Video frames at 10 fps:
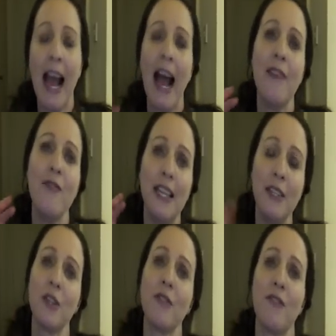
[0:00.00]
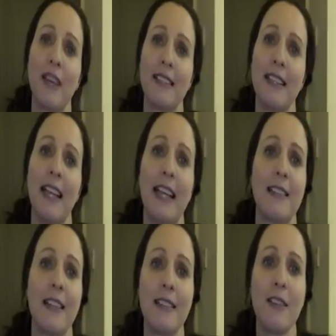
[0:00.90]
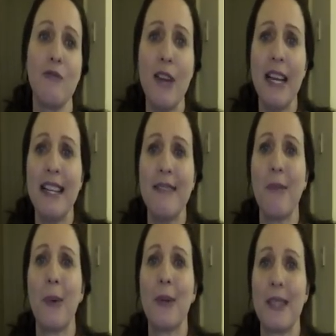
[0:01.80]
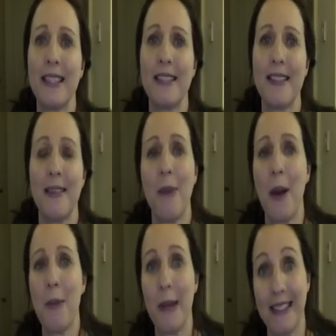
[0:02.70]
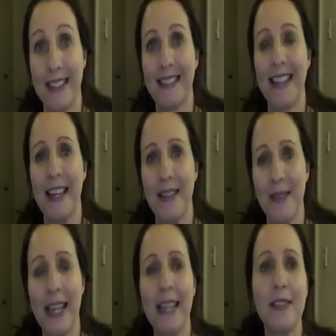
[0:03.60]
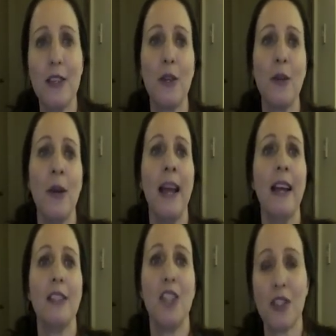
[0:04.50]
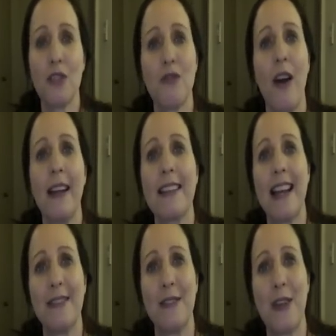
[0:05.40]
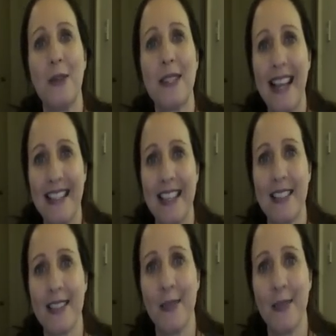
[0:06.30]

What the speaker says: and then you can fix it later. So really important, in my opinion anyway, to just write and don't edit.